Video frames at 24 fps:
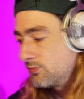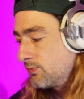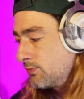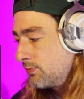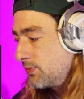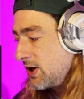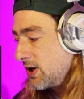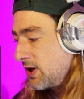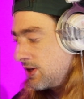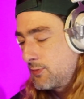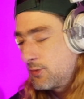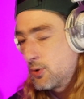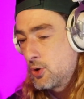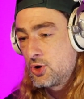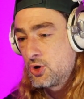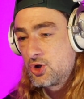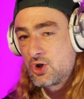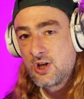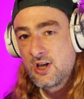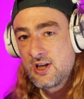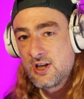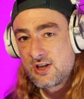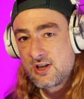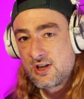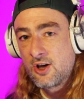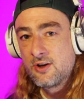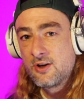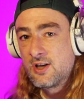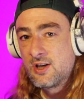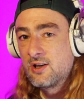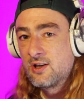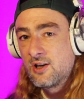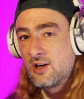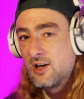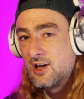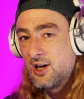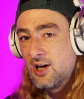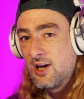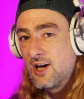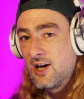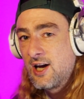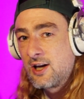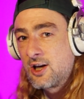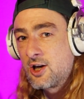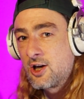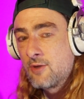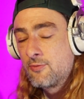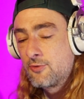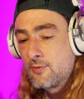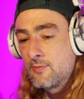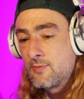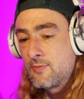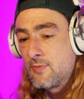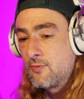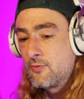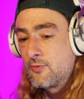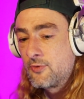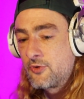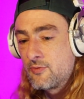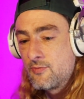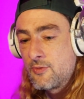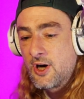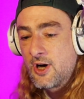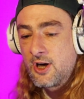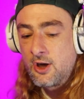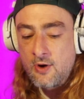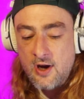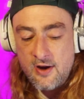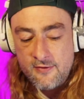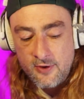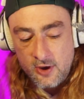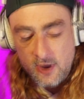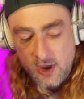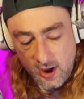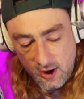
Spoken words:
big push in his, you know, he didn't come from money or whatever.